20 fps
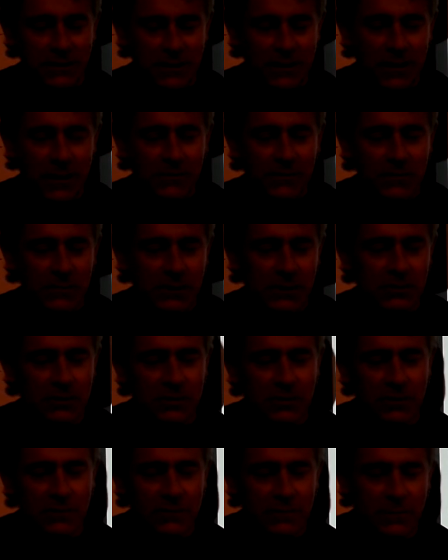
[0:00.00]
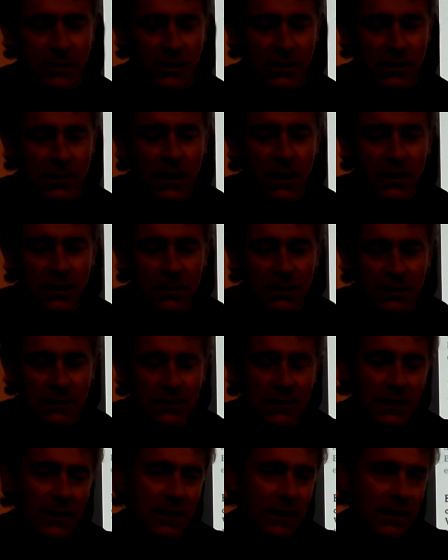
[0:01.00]
confirmation of Merrick Garland
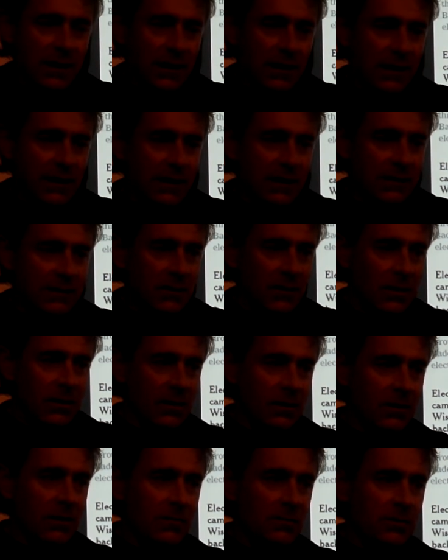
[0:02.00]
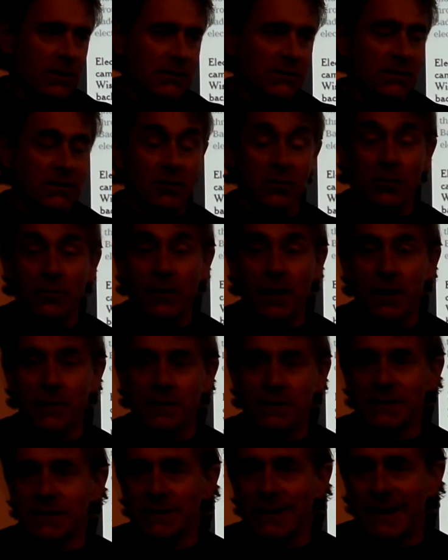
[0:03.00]
in President
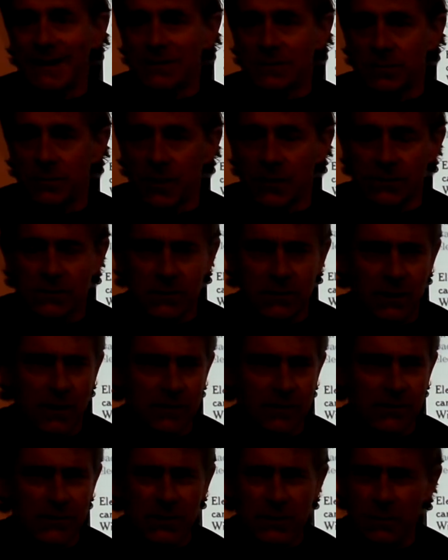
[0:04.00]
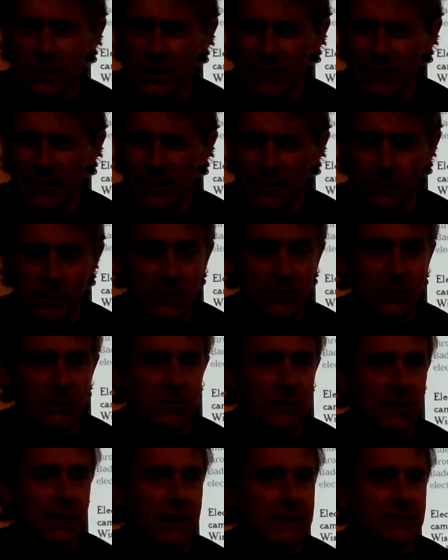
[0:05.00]
Obama's last months in office. I believe it
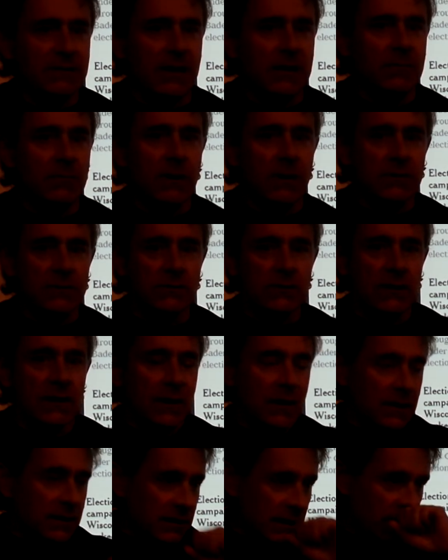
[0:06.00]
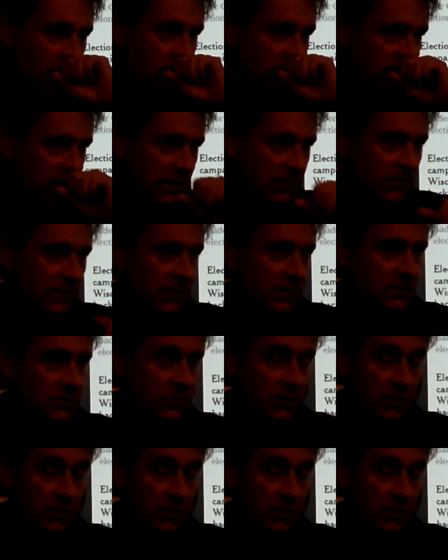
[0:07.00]
was the last 8 months. Now we have